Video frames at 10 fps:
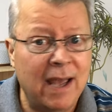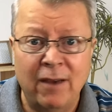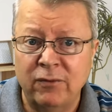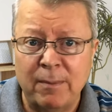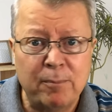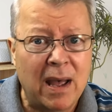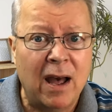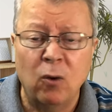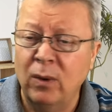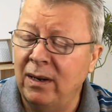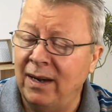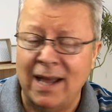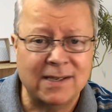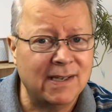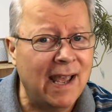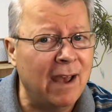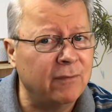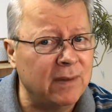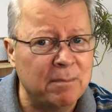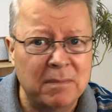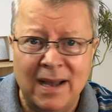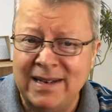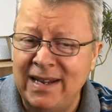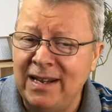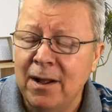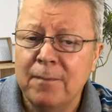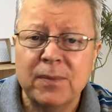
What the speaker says: after power, lust after money,